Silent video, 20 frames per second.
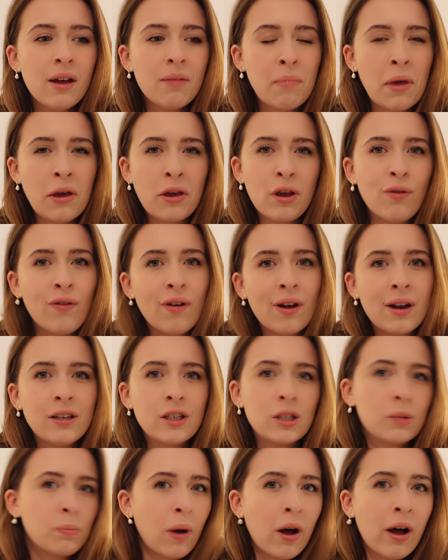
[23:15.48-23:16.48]
make you feel
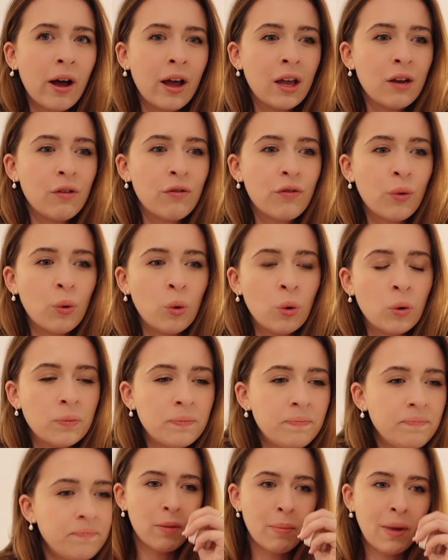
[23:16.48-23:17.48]
inspired for
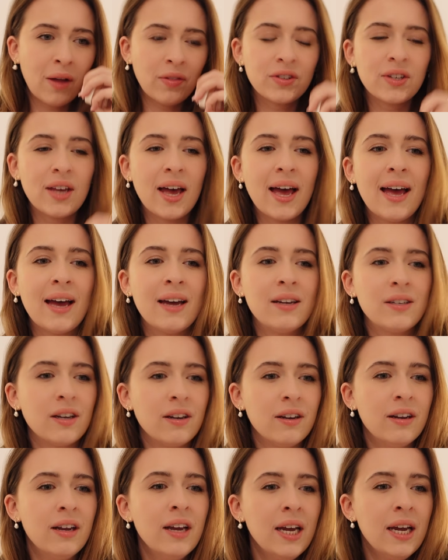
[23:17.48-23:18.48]
the months ahead.
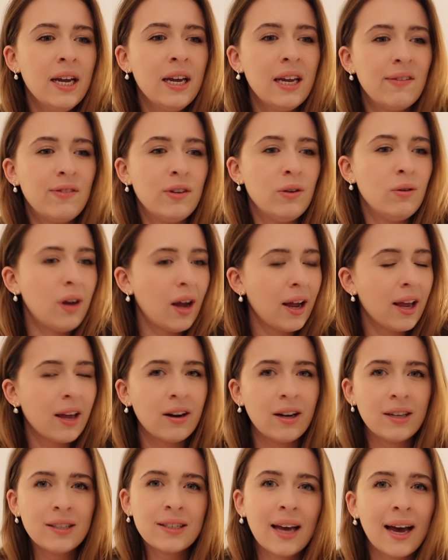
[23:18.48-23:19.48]
And if you light a
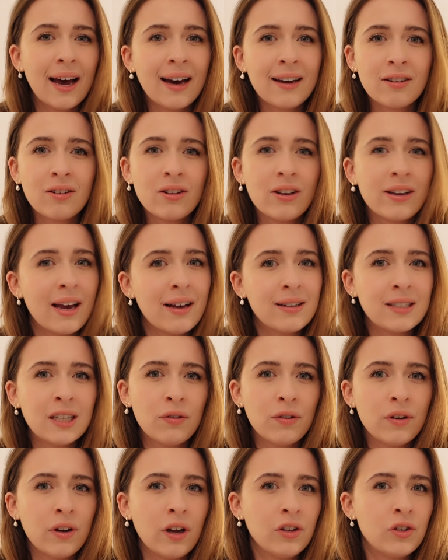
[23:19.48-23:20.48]
nice candle, you get
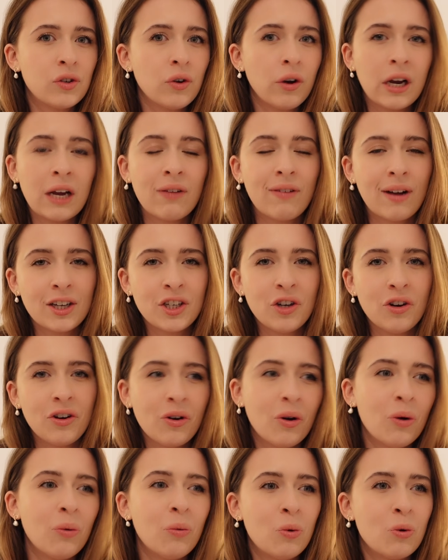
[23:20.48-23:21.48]
yourself a nice drink. I've actually only
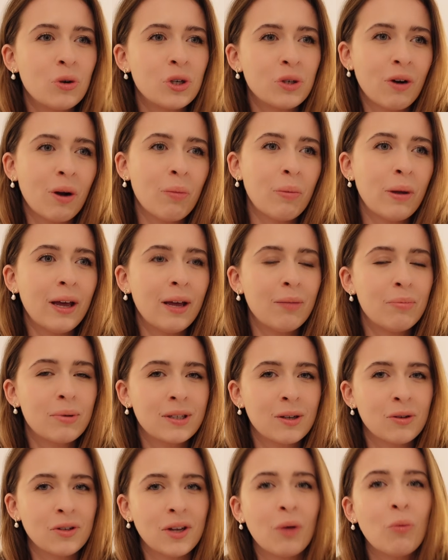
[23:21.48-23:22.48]
got water up here because
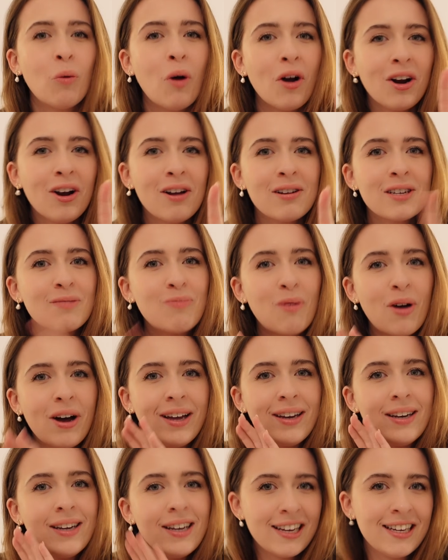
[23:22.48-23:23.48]
I was like, one glass of
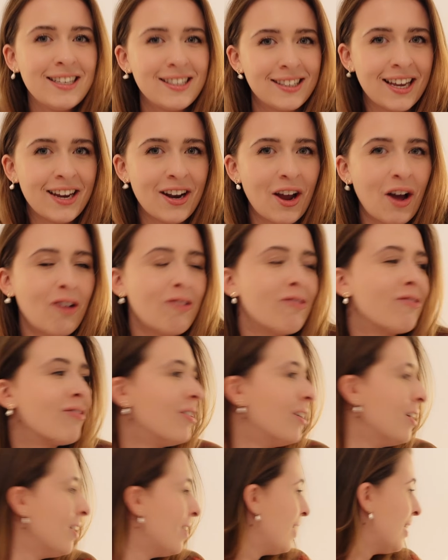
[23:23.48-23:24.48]
wine is enough.
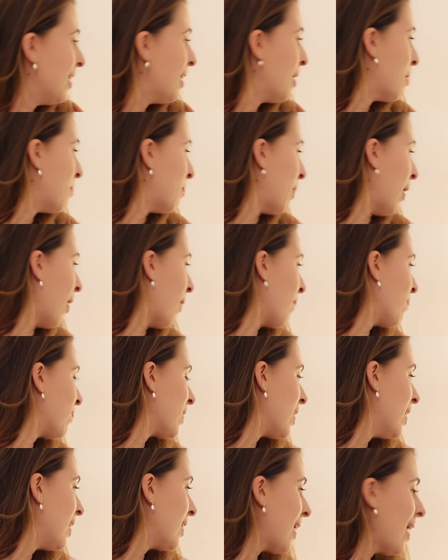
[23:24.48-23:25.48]
But
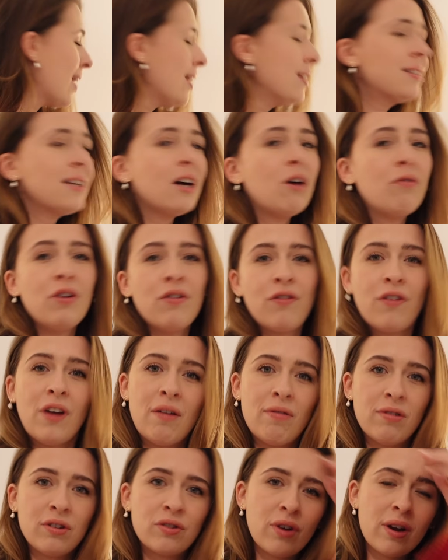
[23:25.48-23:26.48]
get yourself your
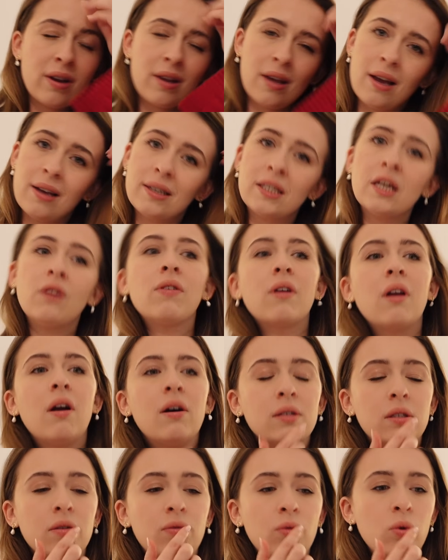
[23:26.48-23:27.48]
favourite drink, get yourself a
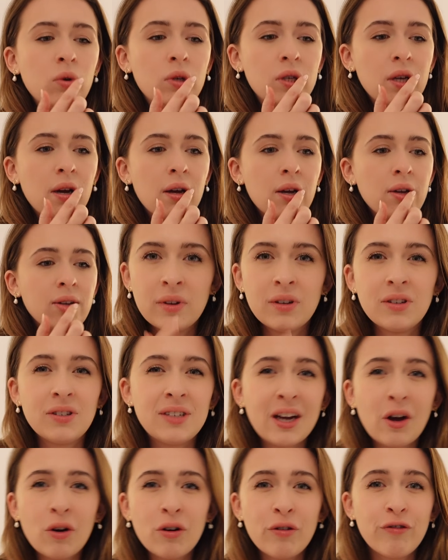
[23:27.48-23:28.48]
glass of water,
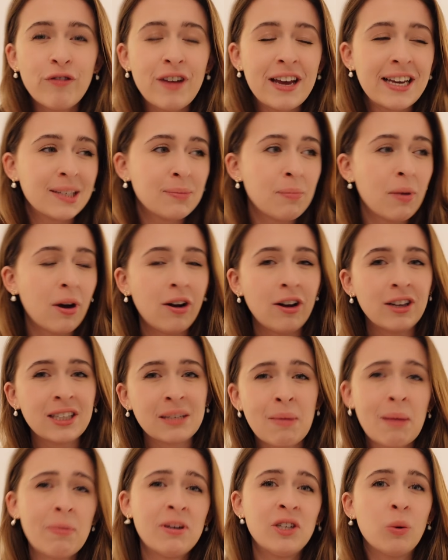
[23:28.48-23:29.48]
stick on a face mask,
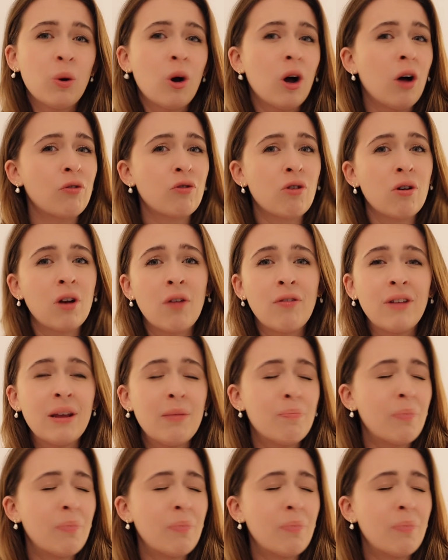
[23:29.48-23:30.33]
maybe do it after a lovely